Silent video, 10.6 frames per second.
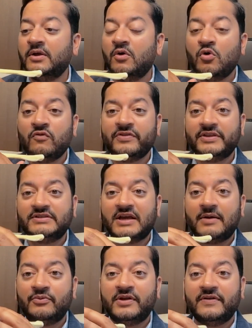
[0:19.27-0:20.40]
over the
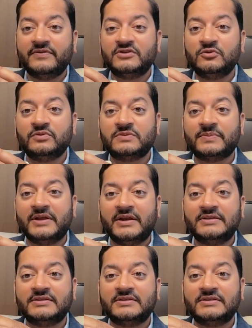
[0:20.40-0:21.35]
top we have the supraspinatus,